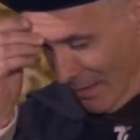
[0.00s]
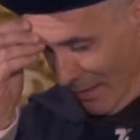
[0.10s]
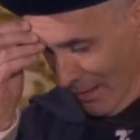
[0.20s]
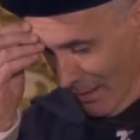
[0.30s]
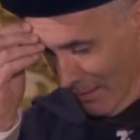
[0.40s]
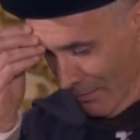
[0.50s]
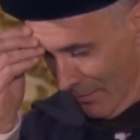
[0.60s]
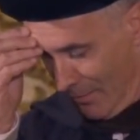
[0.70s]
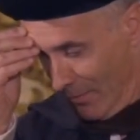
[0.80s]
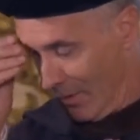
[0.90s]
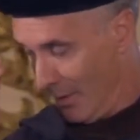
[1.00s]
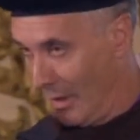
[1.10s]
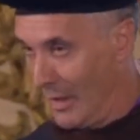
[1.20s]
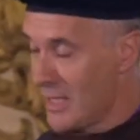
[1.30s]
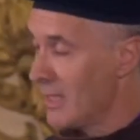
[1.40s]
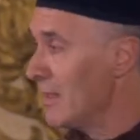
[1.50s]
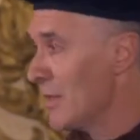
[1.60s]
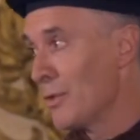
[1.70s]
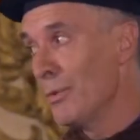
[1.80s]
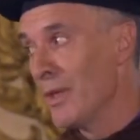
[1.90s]
at least in
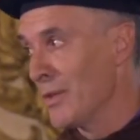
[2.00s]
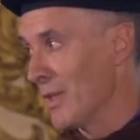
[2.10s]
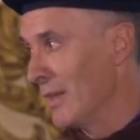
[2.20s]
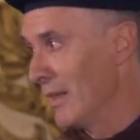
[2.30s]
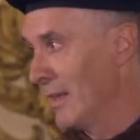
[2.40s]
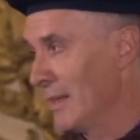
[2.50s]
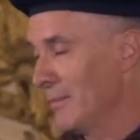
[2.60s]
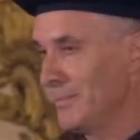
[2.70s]
these 2 years, I think,